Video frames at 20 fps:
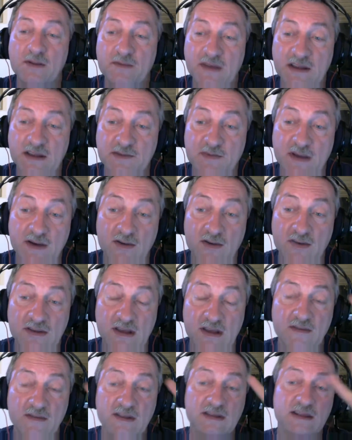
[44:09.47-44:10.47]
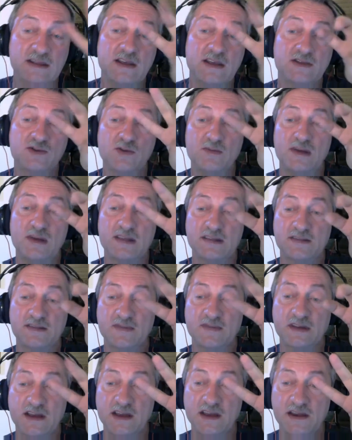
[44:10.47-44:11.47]
weeks, because I will take 2 months
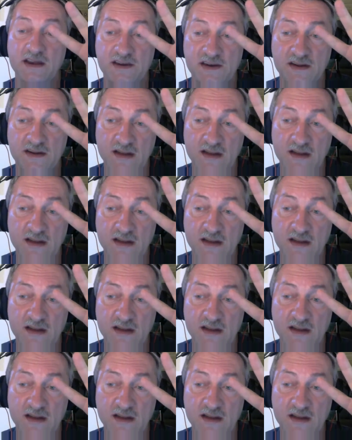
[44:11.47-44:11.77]
vacation.